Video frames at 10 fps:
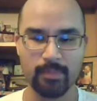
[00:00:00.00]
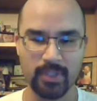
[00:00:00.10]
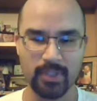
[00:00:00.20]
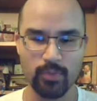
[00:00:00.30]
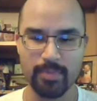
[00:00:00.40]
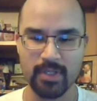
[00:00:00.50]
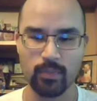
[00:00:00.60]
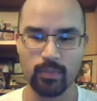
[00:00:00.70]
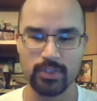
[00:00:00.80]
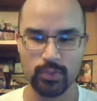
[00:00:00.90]
I'm going to repeat
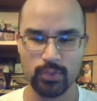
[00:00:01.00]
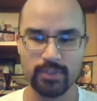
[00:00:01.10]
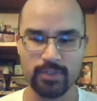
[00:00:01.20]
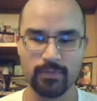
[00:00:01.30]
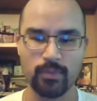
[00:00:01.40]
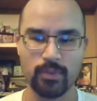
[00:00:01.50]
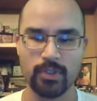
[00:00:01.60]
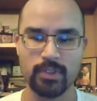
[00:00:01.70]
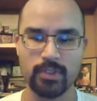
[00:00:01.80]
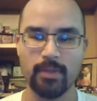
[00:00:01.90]
it with two different
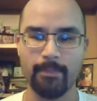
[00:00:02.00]
words